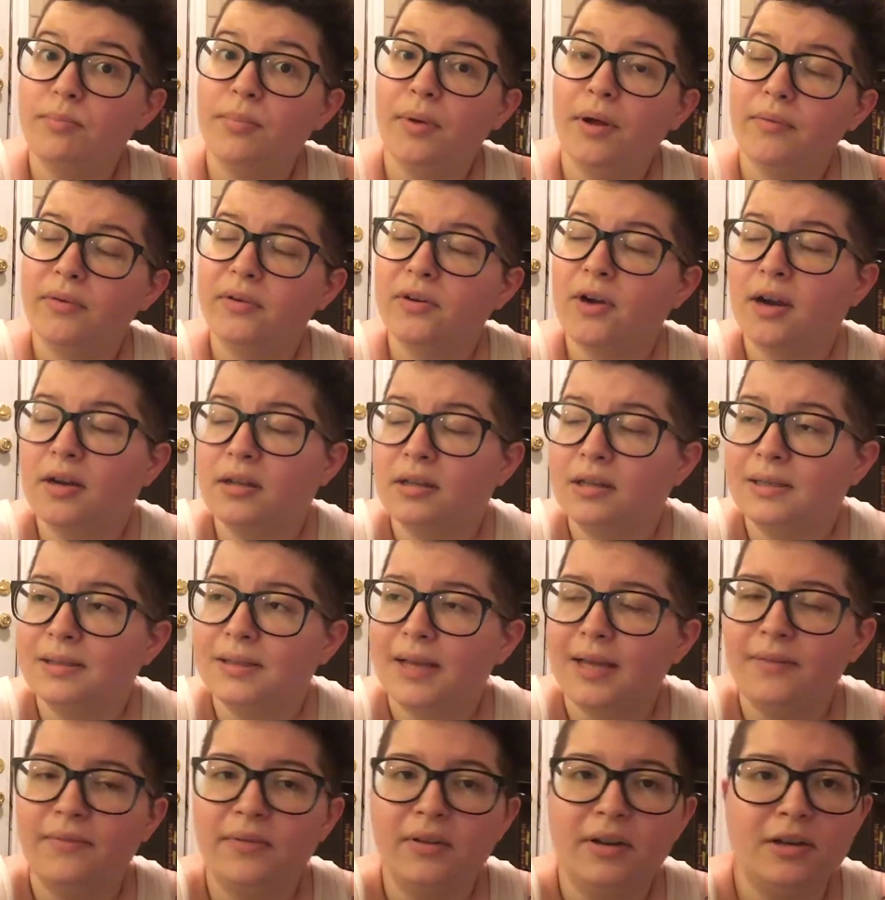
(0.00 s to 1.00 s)
But regardless,
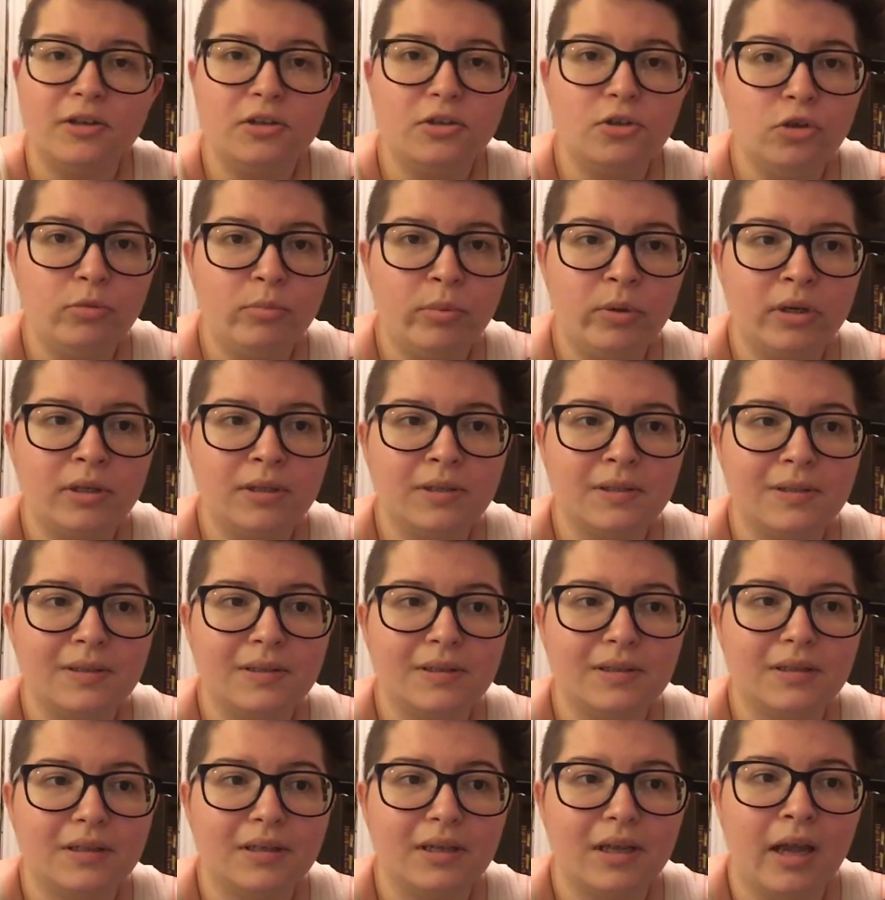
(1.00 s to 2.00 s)
I finished 2 books.